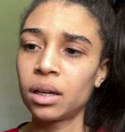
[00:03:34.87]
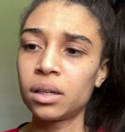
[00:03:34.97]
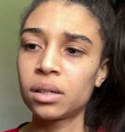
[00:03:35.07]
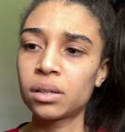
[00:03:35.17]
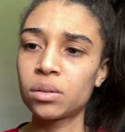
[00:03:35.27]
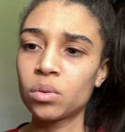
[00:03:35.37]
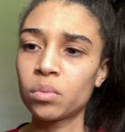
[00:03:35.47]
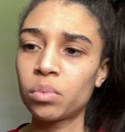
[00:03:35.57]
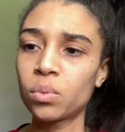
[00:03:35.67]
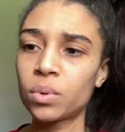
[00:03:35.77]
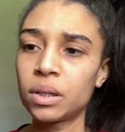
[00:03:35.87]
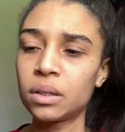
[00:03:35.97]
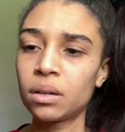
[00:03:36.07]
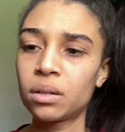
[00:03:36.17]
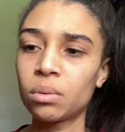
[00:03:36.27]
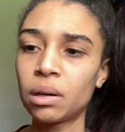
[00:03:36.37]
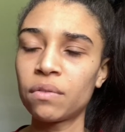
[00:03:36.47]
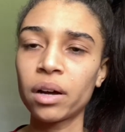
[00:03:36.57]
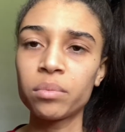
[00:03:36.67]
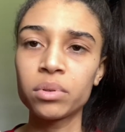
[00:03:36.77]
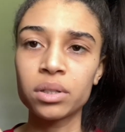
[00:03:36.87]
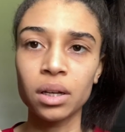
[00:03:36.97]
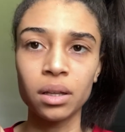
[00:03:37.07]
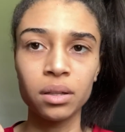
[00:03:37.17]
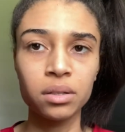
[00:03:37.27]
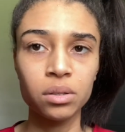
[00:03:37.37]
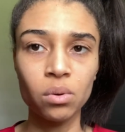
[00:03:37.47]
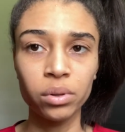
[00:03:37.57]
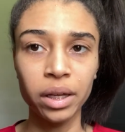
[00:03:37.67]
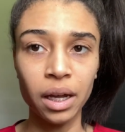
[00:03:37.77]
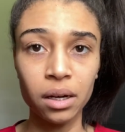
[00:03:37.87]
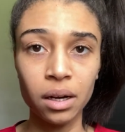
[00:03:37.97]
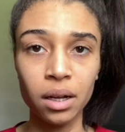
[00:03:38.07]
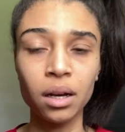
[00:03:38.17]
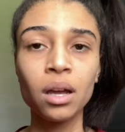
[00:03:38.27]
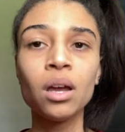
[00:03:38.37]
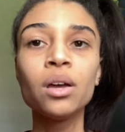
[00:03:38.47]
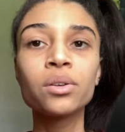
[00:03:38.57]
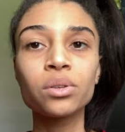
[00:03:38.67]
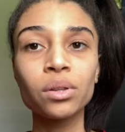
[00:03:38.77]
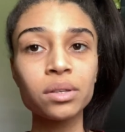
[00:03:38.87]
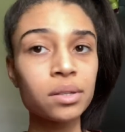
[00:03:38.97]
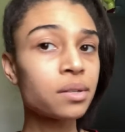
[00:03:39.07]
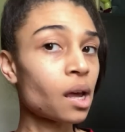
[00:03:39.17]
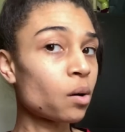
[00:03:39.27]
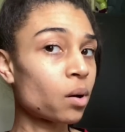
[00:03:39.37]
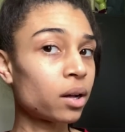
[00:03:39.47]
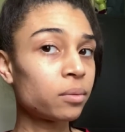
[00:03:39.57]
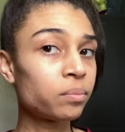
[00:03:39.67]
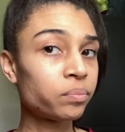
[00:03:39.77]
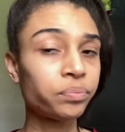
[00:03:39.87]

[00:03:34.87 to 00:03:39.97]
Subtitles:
is 0.25%, and this is only at night. So this is day one.